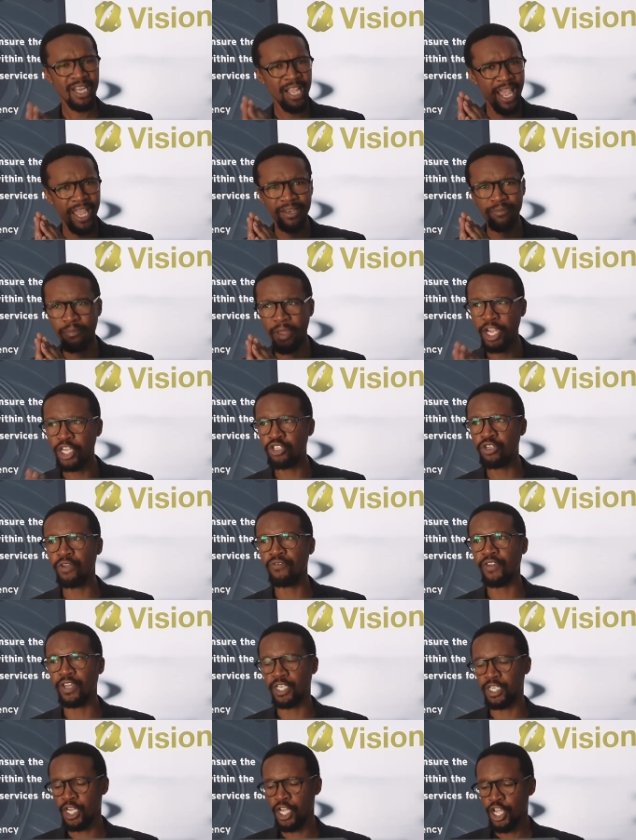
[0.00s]
And make sure
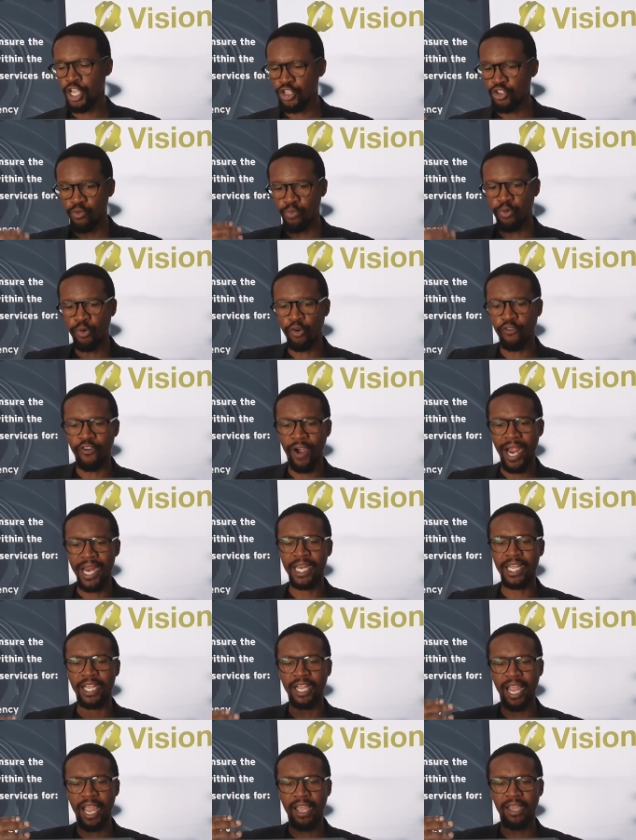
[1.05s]
that you're
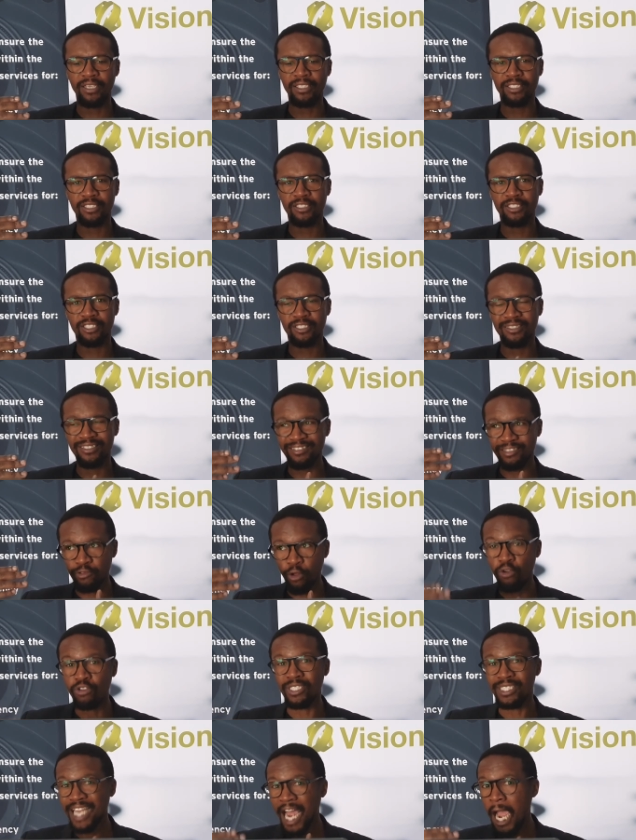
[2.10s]
providing
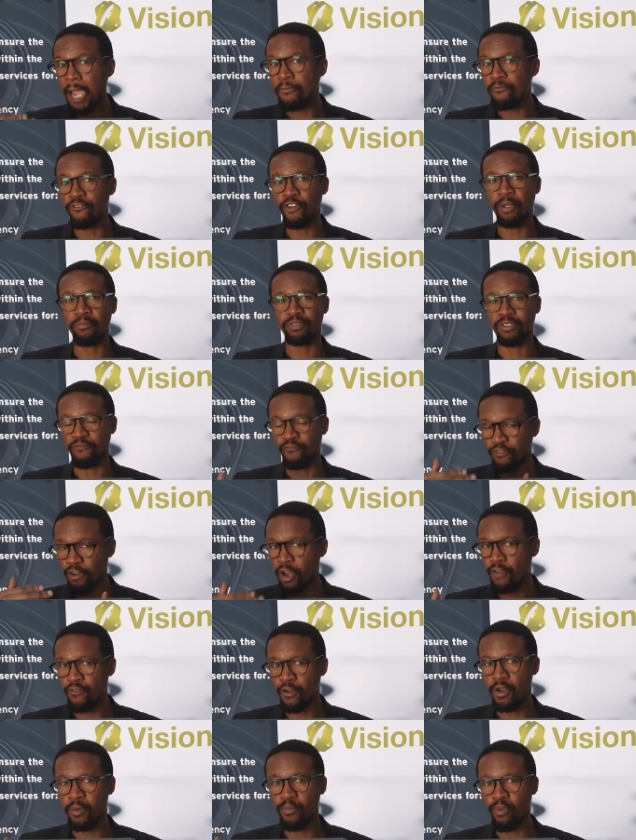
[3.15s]
those time frames. Very,
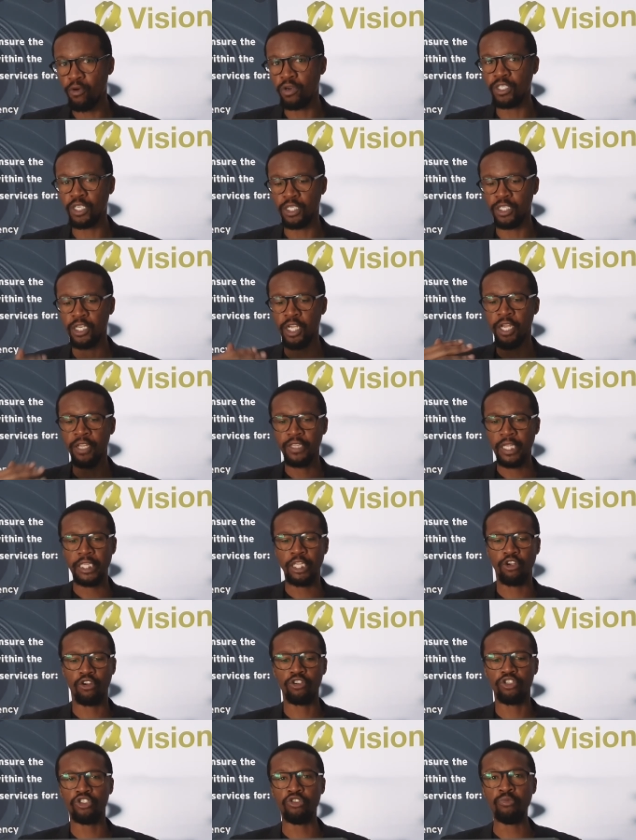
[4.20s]
very important that the
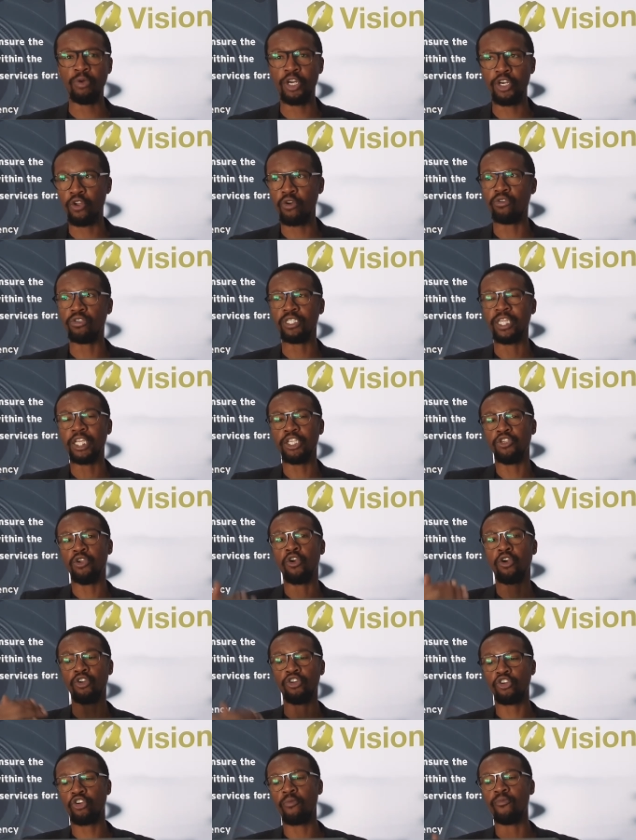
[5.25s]
consumer knows that you're
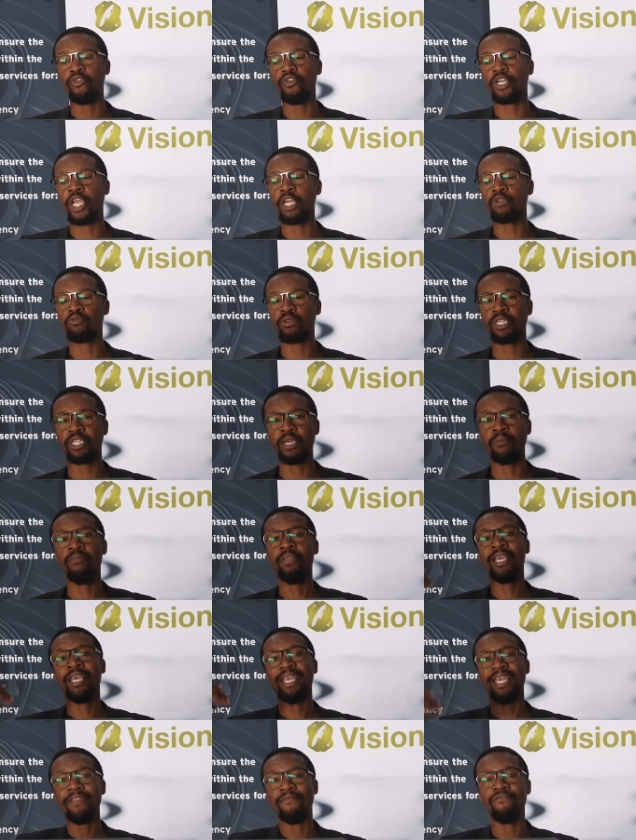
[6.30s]
going to communicate with
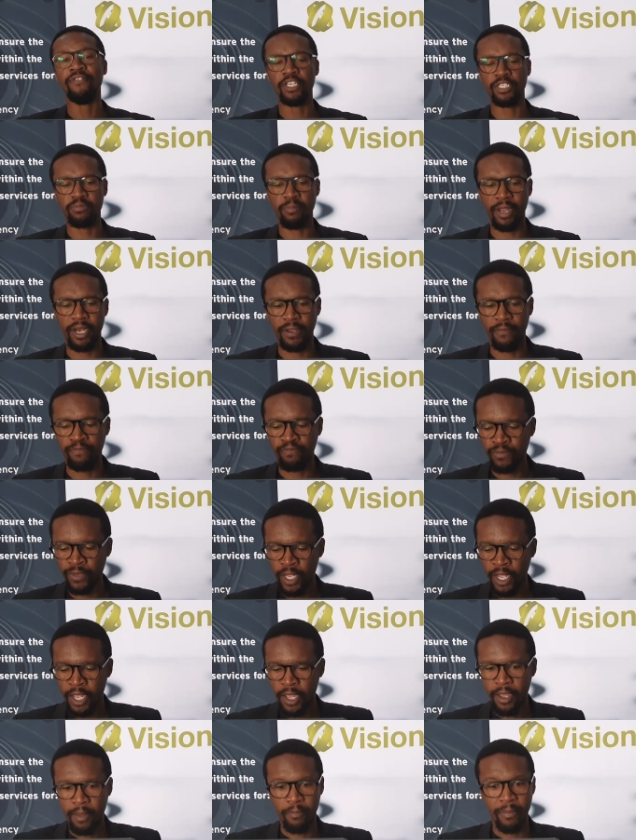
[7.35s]
them in this manner.
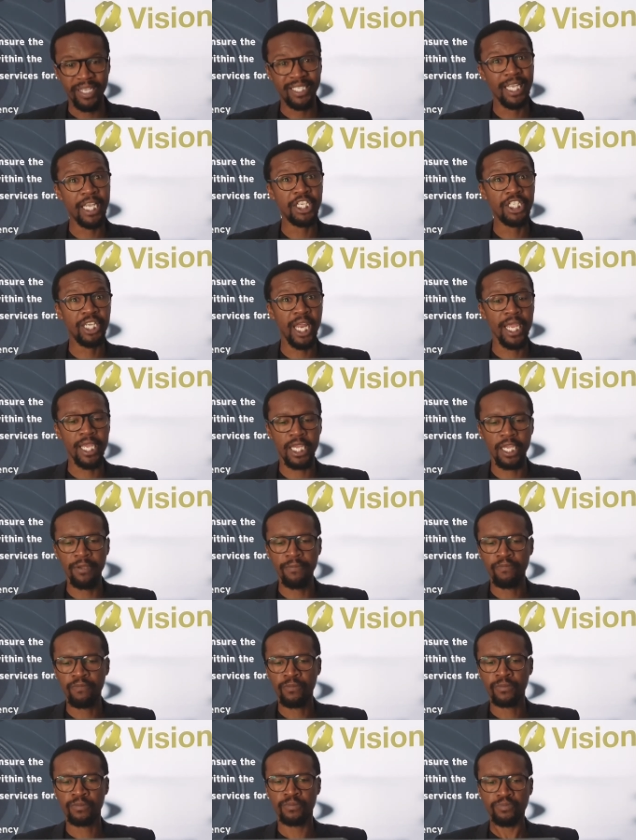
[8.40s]
Message
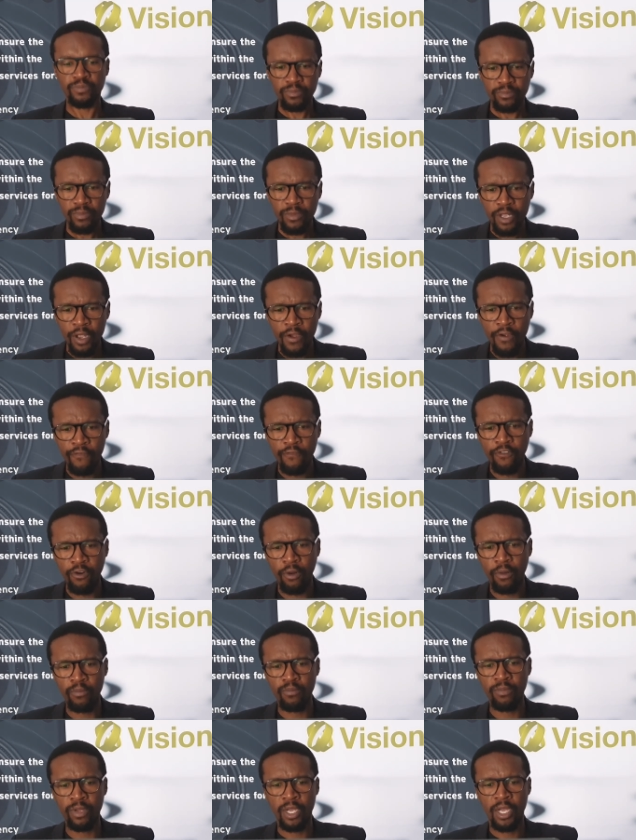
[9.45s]
taking
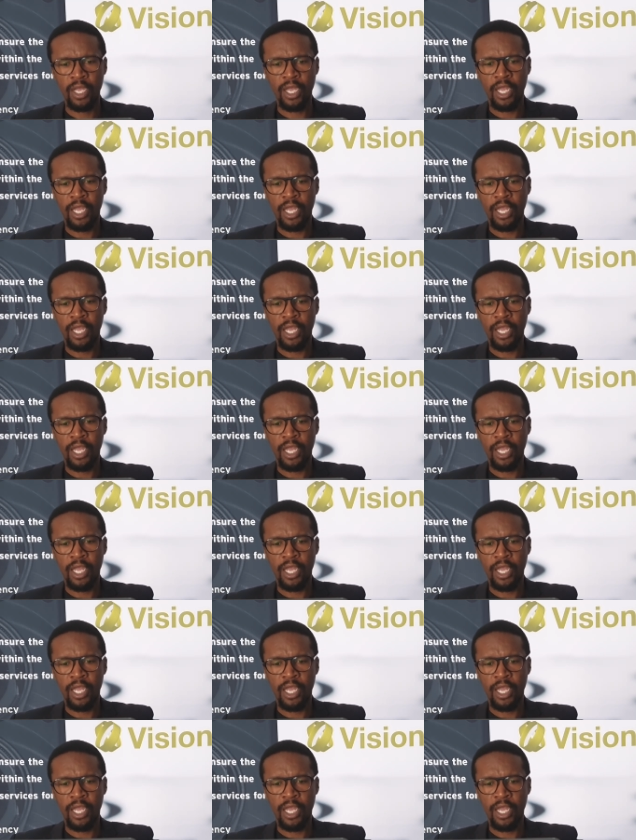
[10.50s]
from